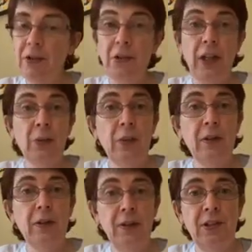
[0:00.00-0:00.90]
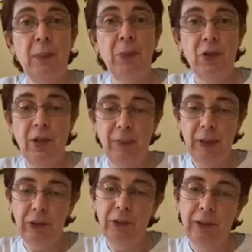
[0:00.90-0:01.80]
So that's what the chapbook is all
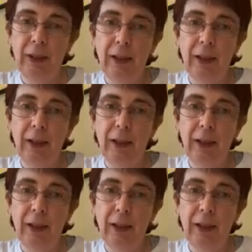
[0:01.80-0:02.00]
about.